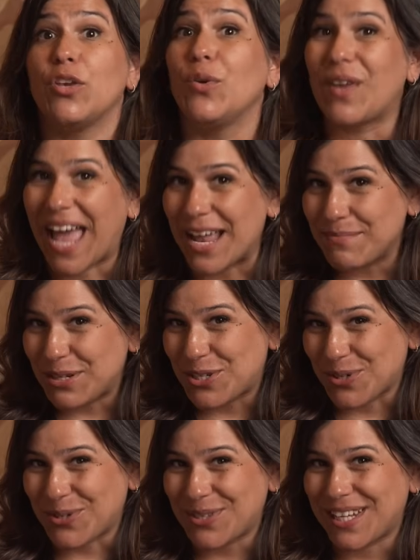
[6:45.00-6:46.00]
You can be
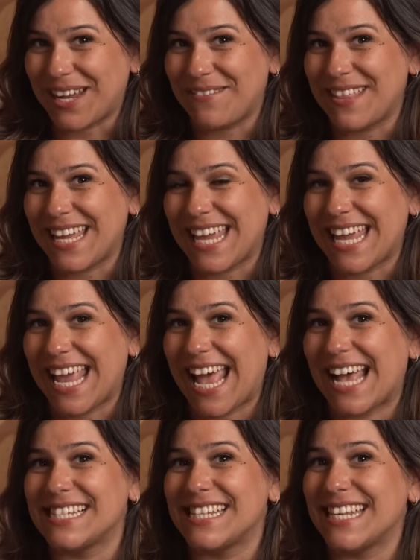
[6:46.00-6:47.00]
sure that if the E
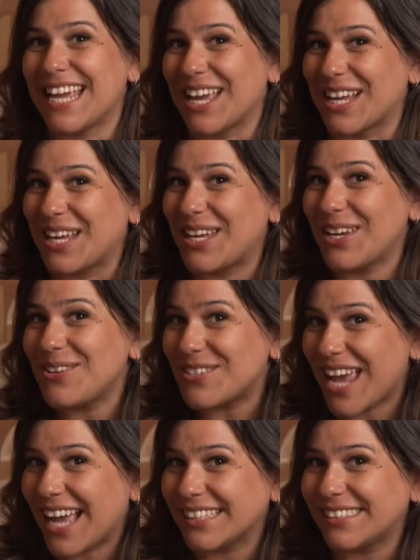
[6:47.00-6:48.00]
has the acute
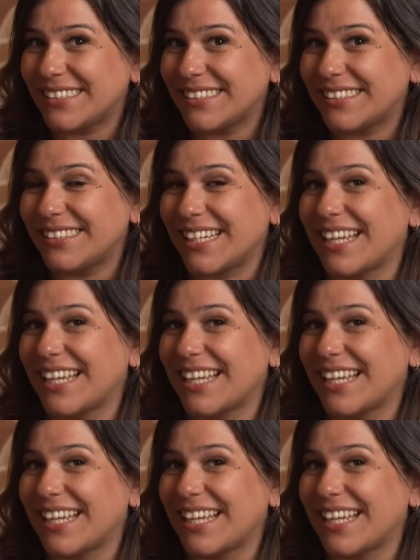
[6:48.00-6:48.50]
accent,